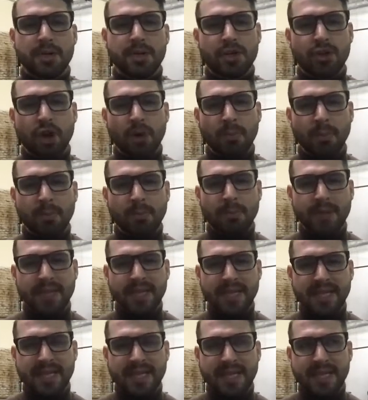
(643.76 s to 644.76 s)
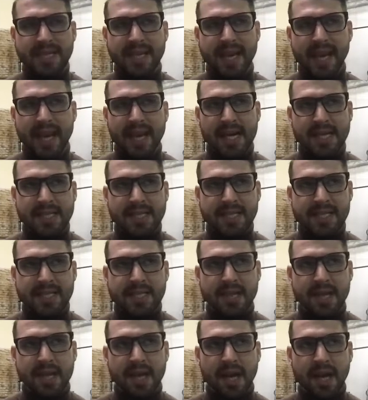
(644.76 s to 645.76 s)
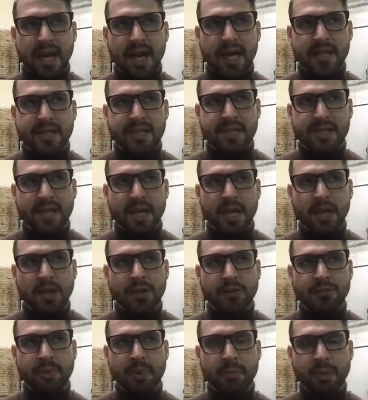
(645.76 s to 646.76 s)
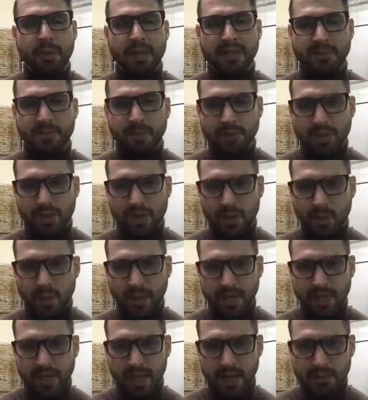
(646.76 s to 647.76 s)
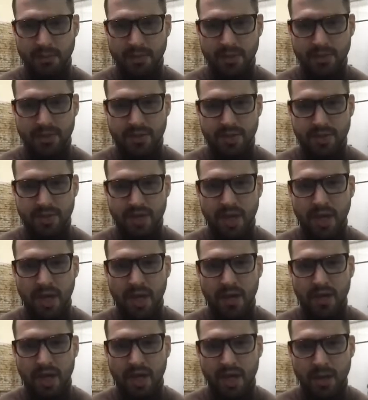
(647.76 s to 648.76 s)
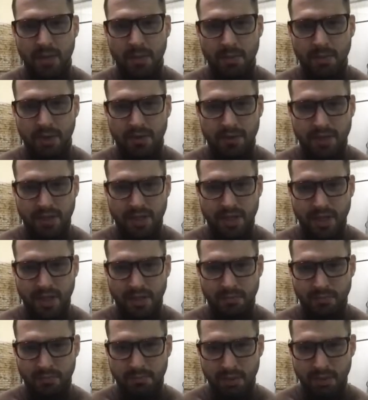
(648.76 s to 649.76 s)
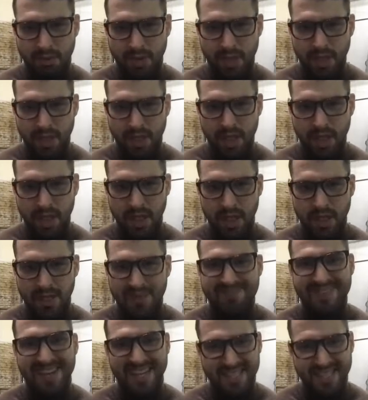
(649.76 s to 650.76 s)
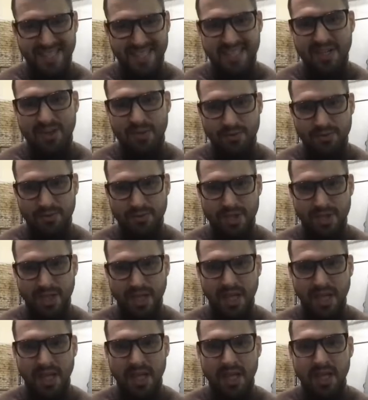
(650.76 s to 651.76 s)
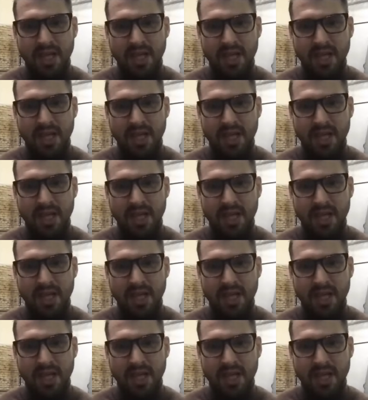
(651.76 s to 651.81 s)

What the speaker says: Probably yes, as a lot of people, especially when it comes to the vertical pulling, and this is crucial,